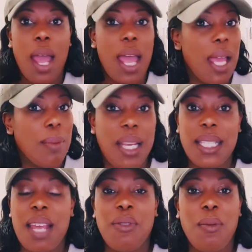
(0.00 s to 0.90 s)

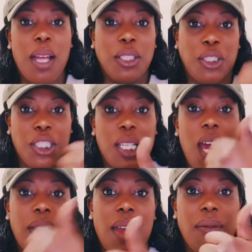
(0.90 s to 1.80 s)
please everyone, just
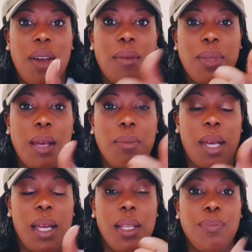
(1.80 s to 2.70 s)
like that thumbs up
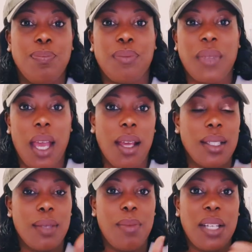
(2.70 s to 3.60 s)
button,
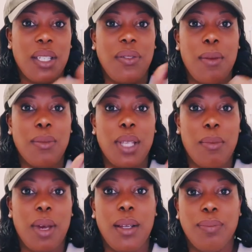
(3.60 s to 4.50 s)
smash the thumbs up
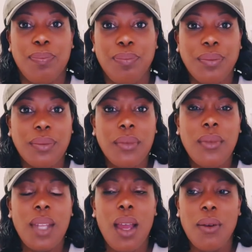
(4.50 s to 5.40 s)
button.
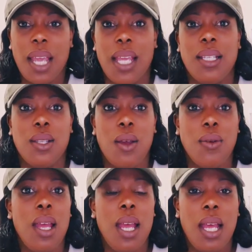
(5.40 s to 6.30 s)
Okay, so
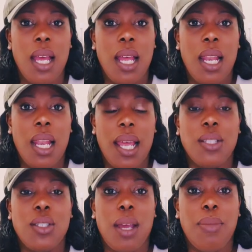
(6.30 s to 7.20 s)
let's
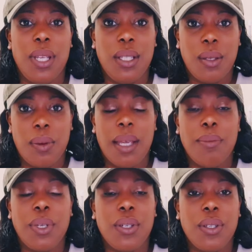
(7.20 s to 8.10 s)
jump into it,
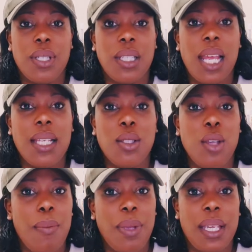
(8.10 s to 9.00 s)
because today's
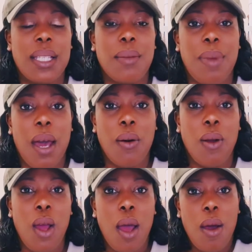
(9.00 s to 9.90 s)
topic is about
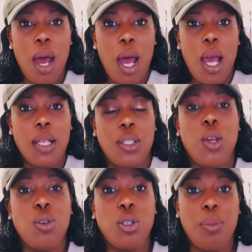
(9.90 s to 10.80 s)

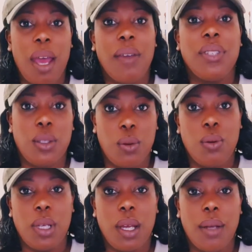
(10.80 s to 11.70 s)
sociopath disorder.